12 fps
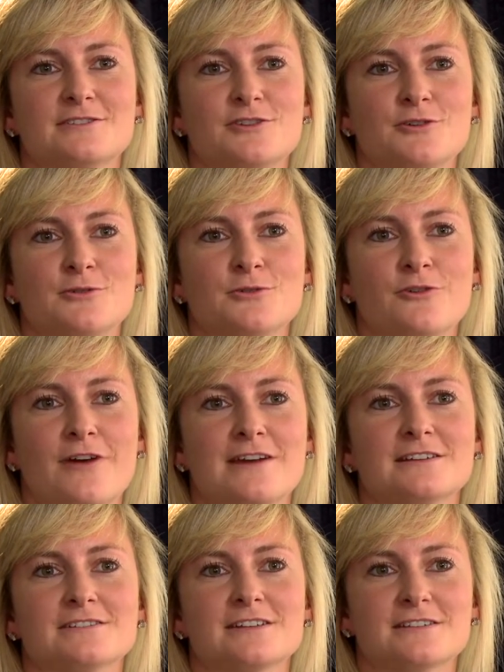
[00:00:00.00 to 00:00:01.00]
to
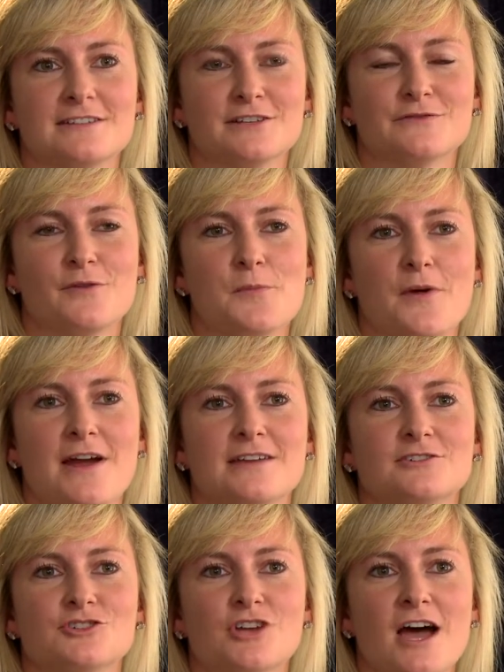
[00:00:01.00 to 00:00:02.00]
creating a successful brand
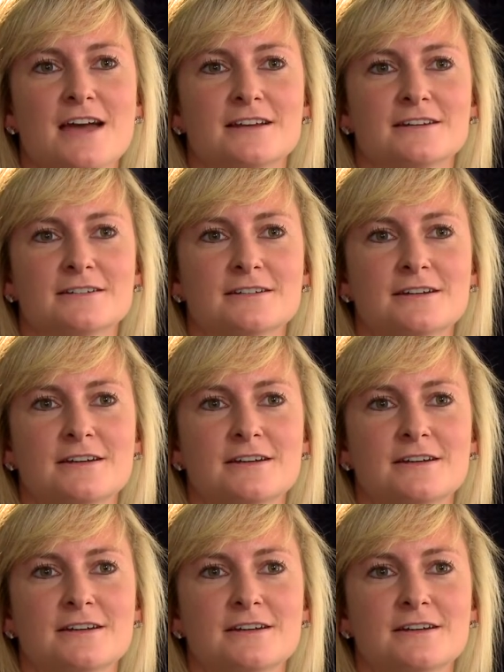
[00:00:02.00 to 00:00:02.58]
in China.